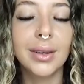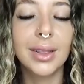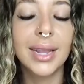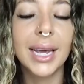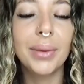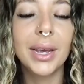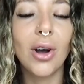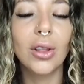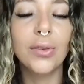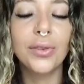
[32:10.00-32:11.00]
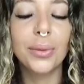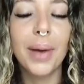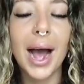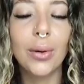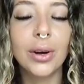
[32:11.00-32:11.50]
claiming all of your
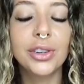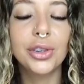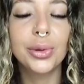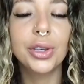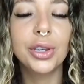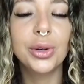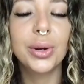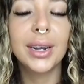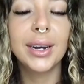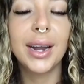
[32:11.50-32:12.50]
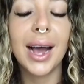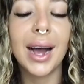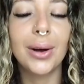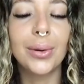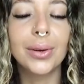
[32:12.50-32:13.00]
power to you
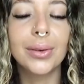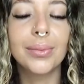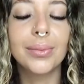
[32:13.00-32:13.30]
now.